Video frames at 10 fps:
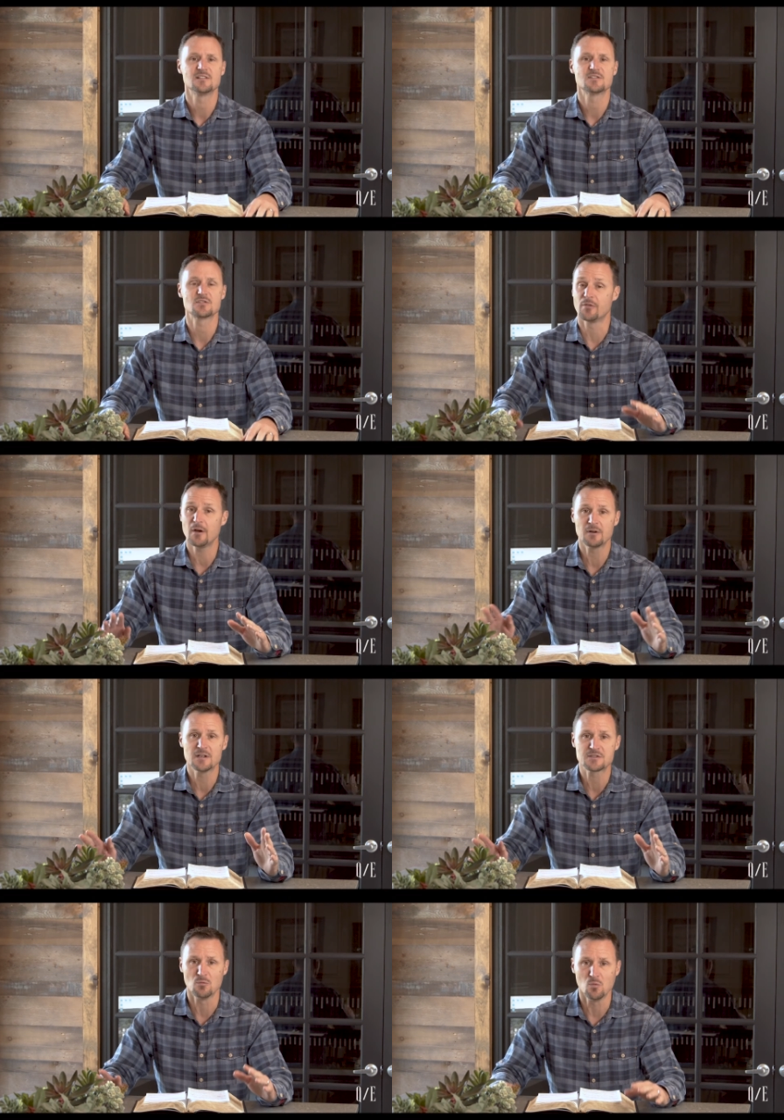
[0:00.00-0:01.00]
So there
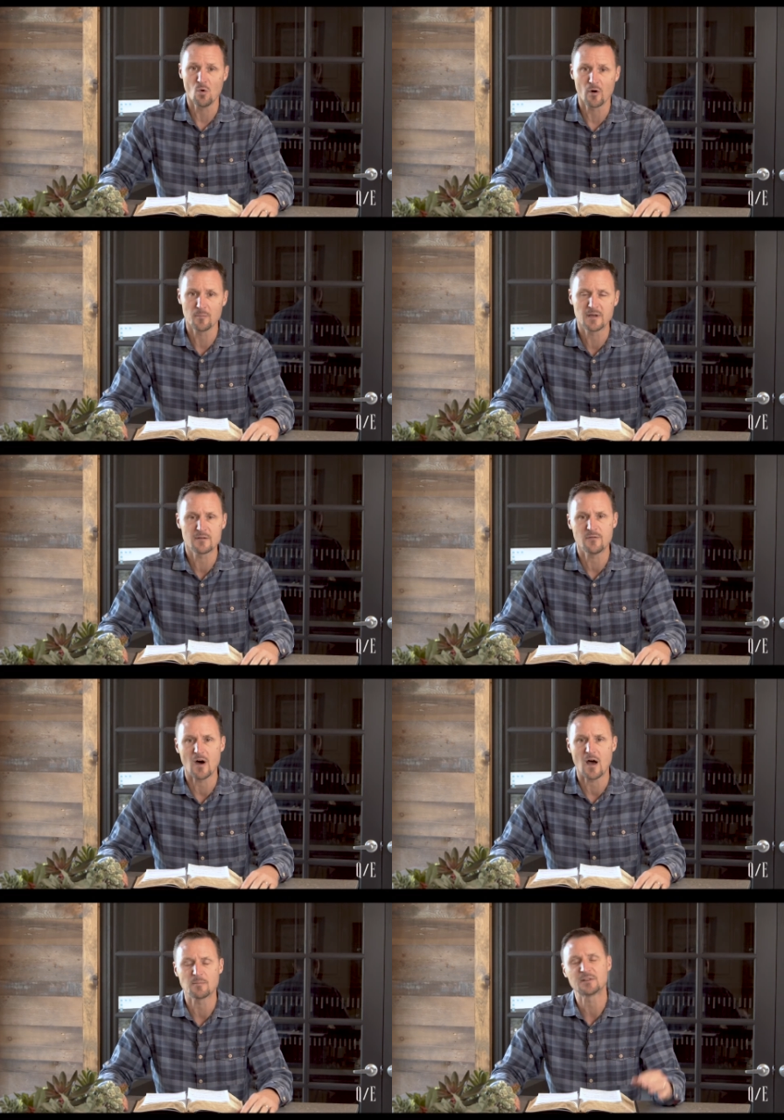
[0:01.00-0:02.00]
is a war being
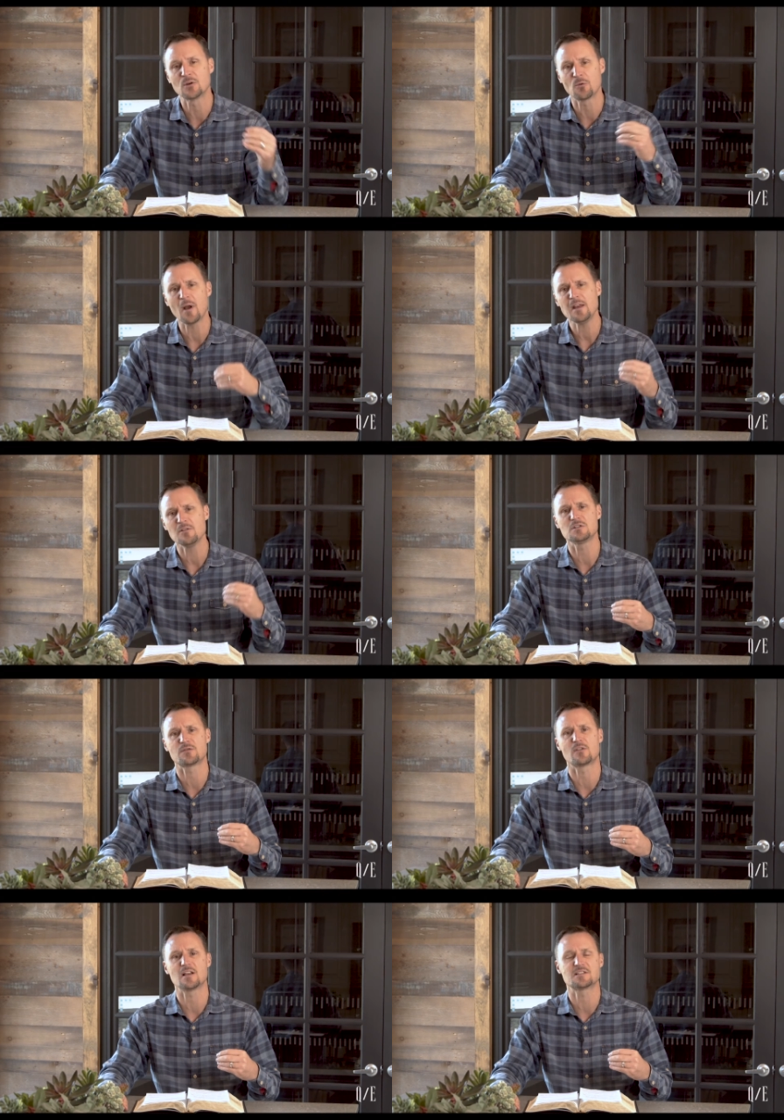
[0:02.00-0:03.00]
fought, but the great news
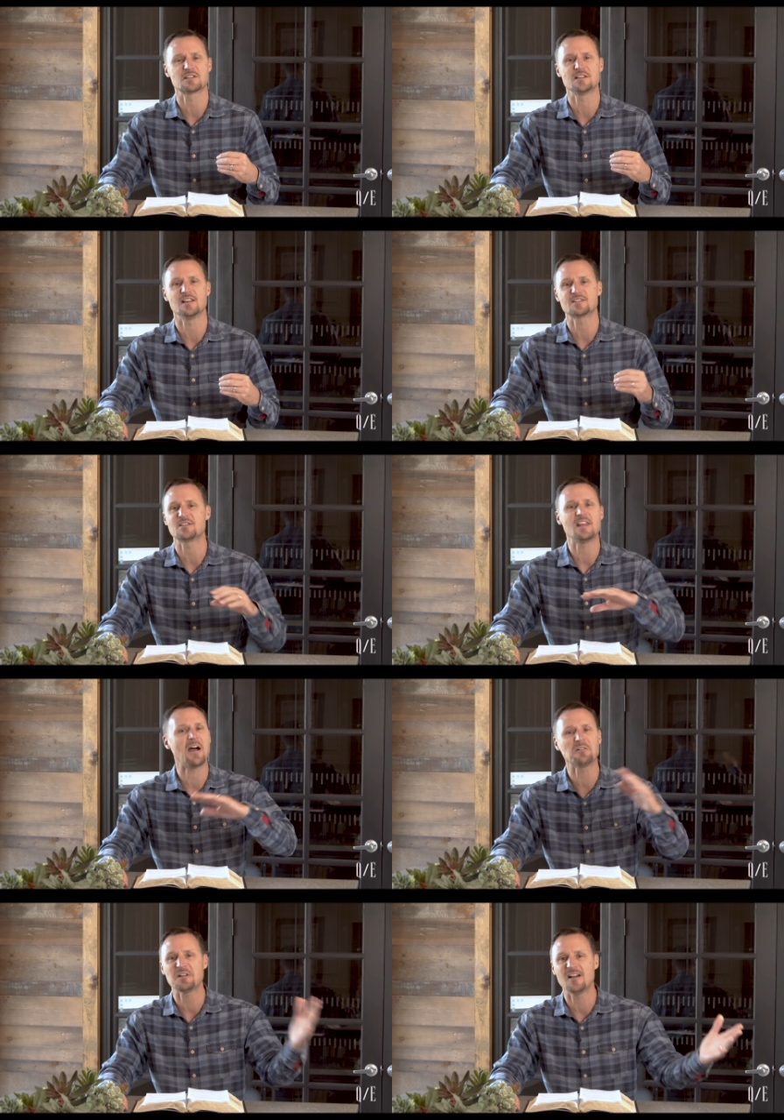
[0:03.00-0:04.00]
for us is this: the
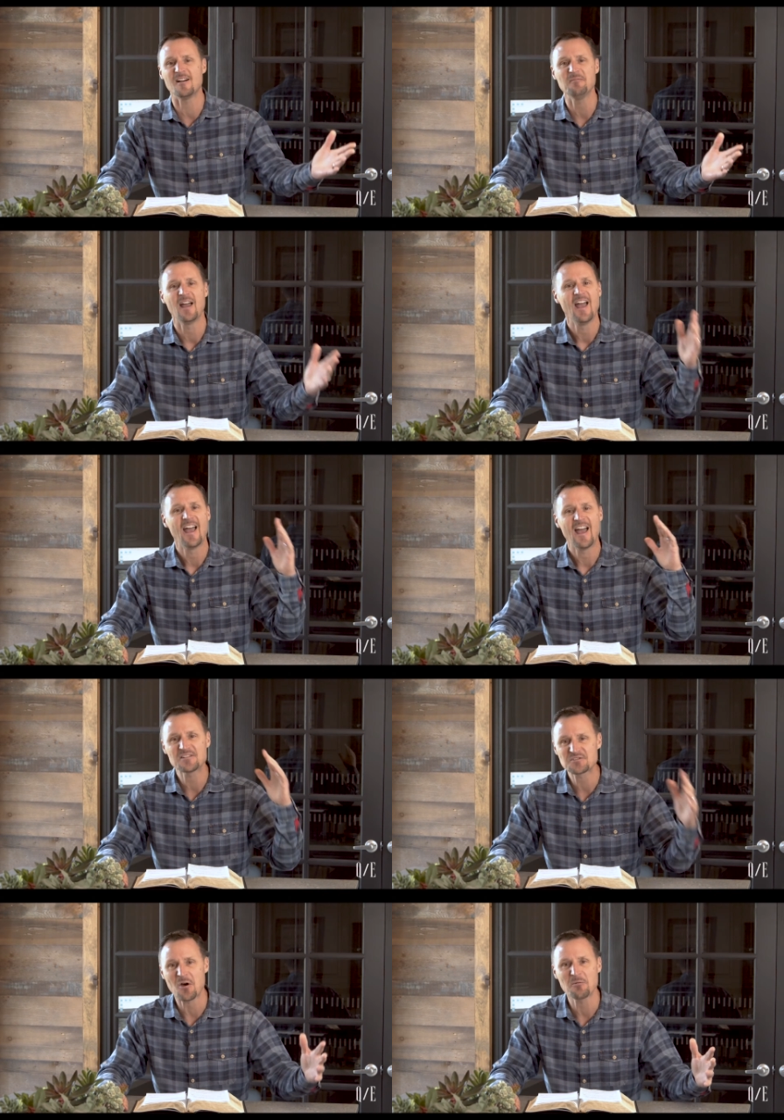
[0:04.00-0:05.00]
outcome
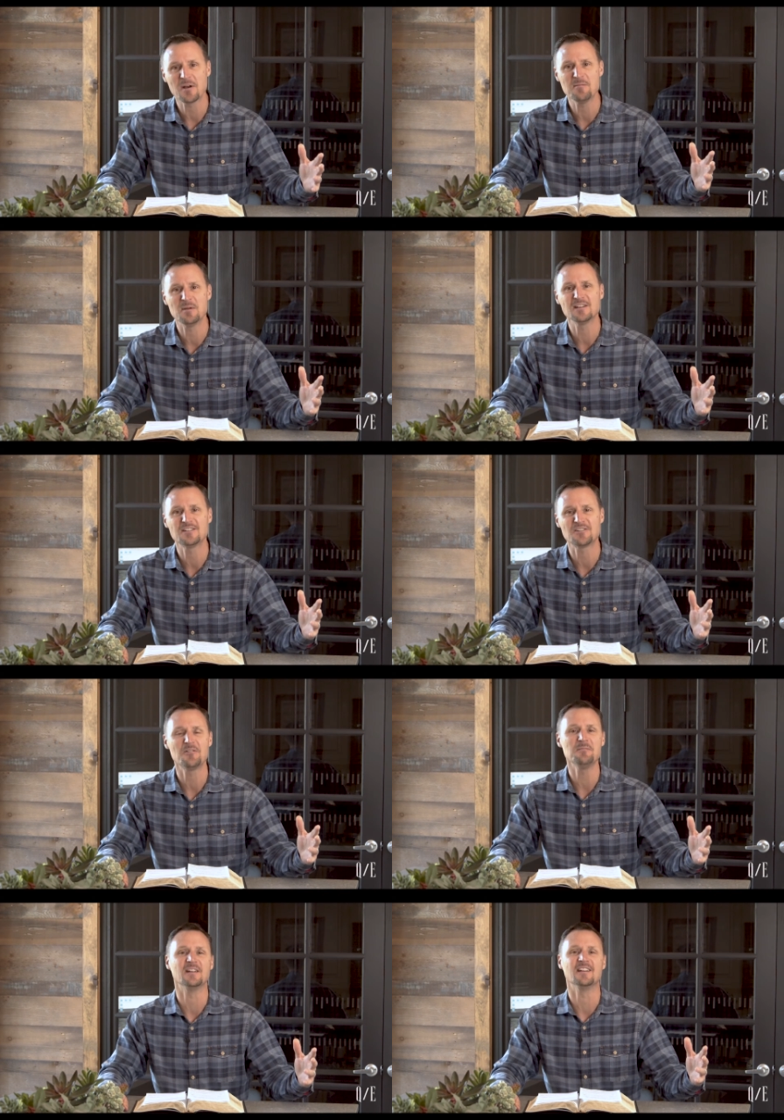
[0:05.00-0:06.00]
has already been
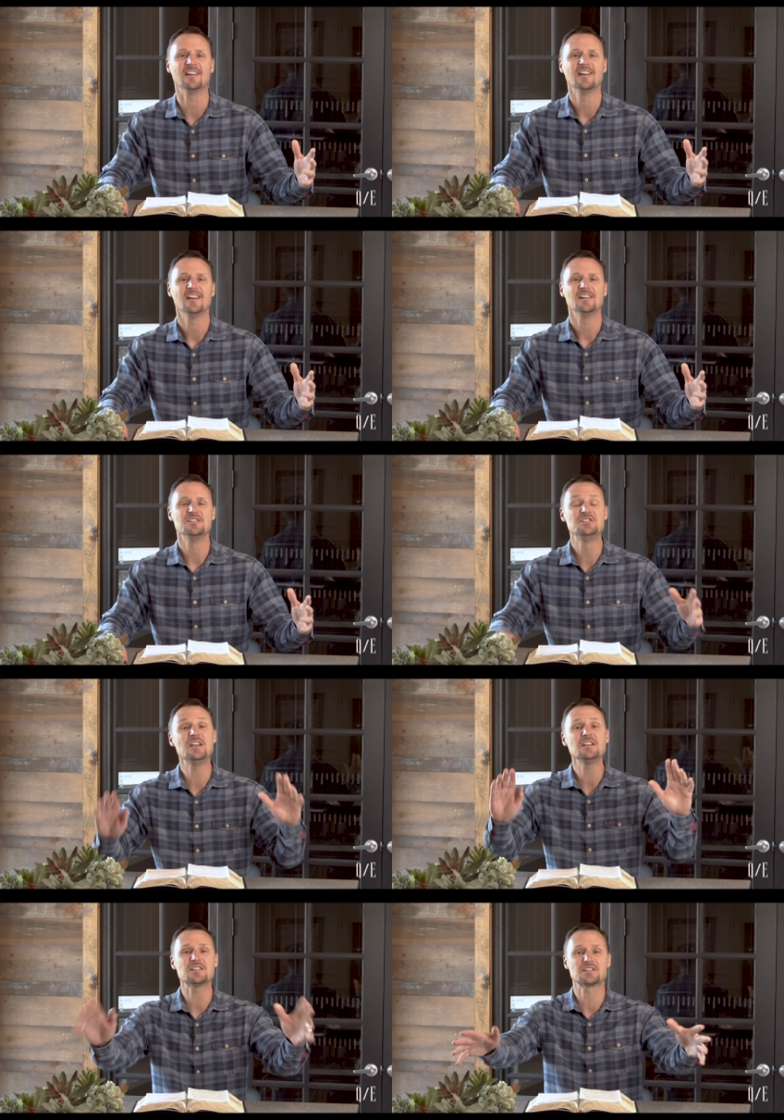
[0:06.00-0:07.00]
determined.
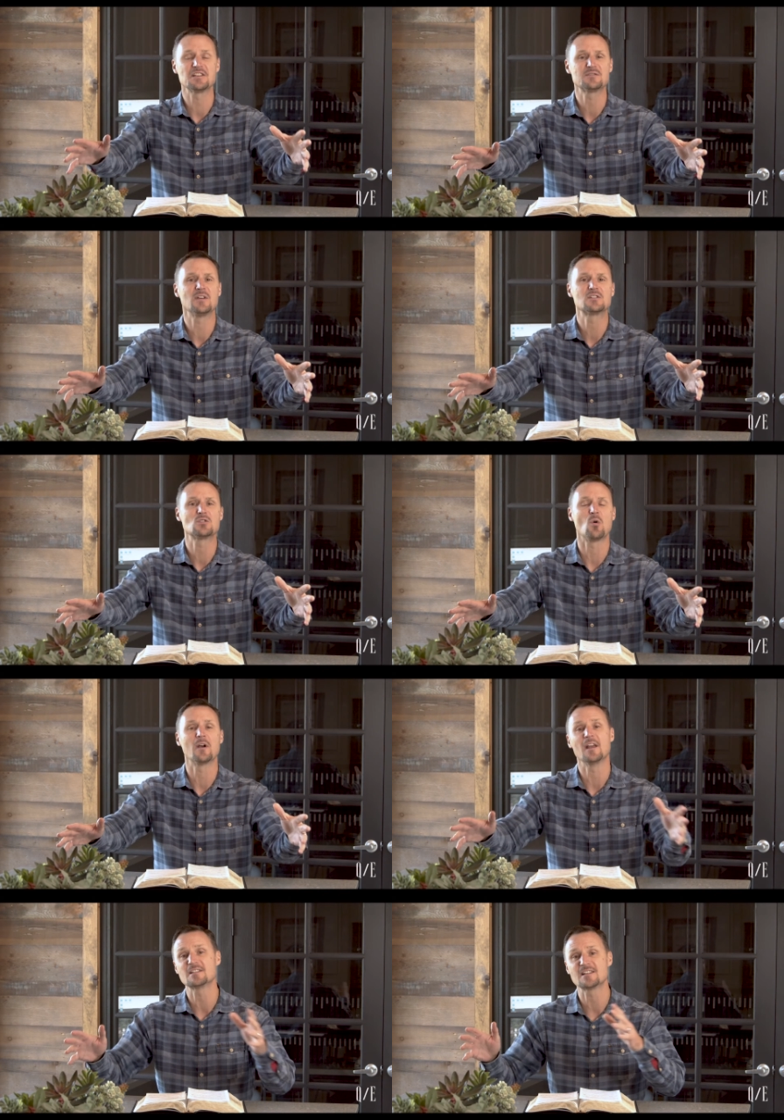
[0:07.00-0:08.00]
Jesus is
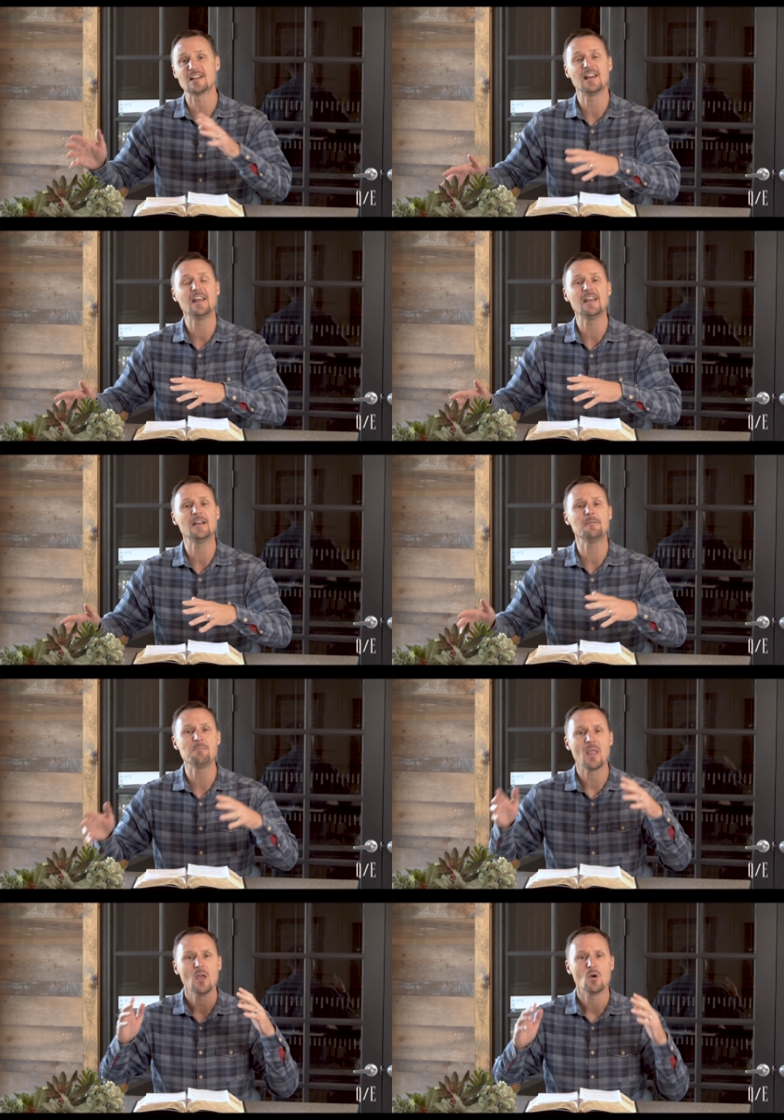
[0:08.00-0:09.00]
victorious, and in Him
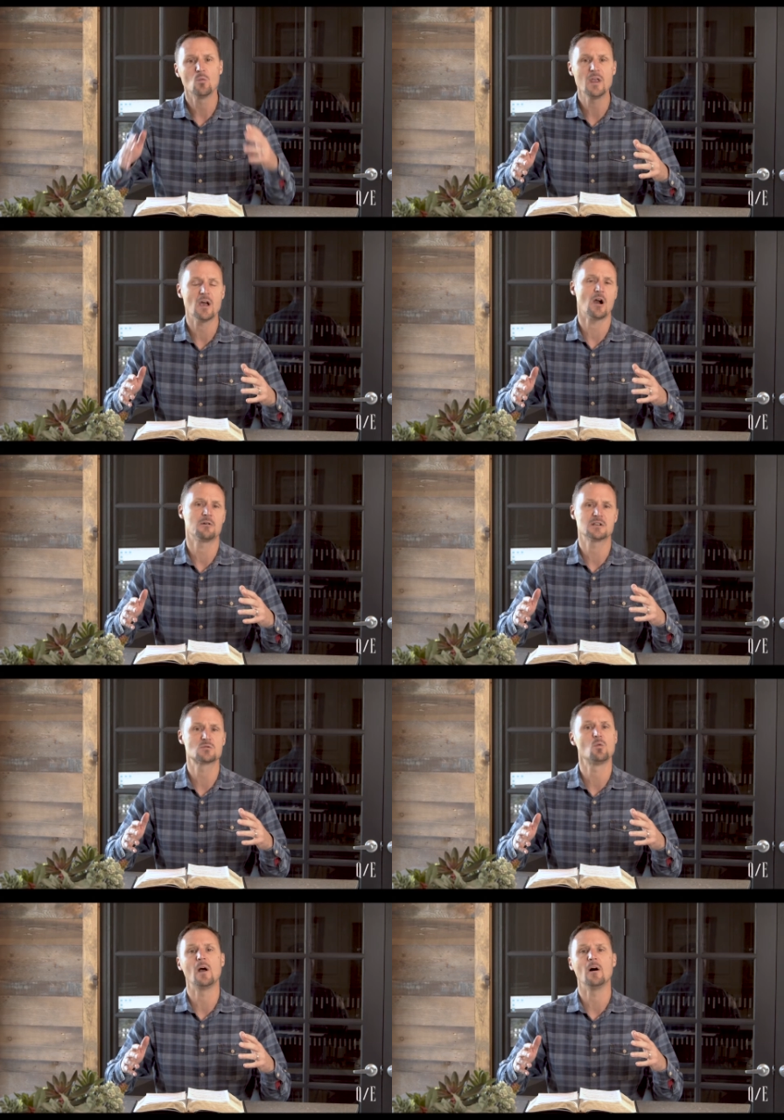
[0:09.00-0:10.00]
we are as
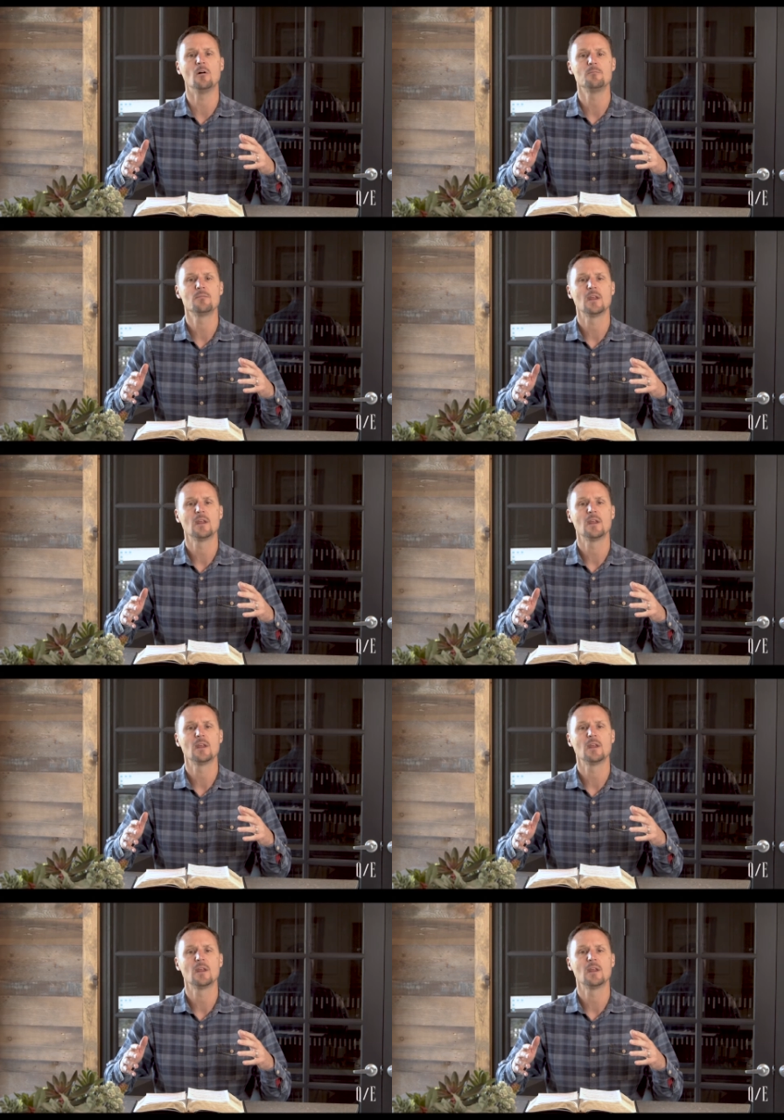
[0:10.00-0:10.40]
well.